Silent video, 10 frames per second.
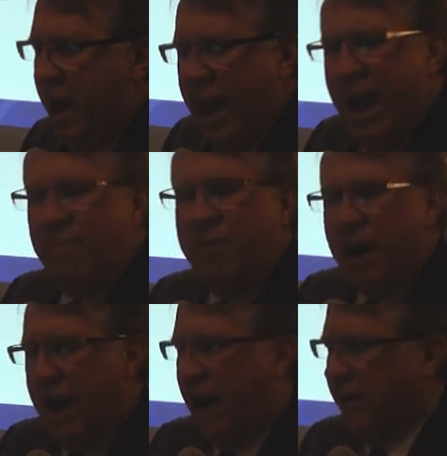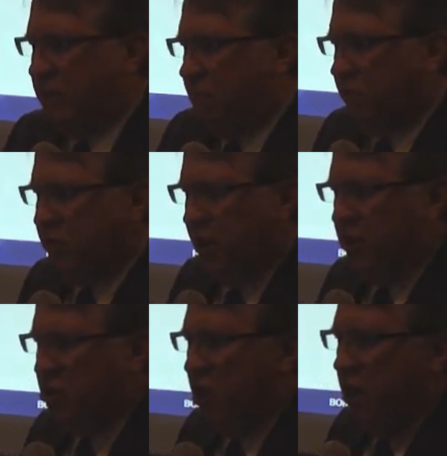have the highest
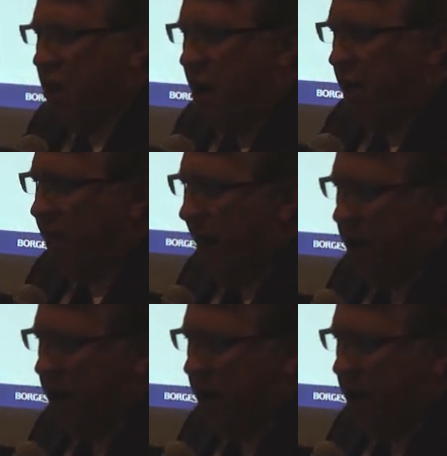percentage of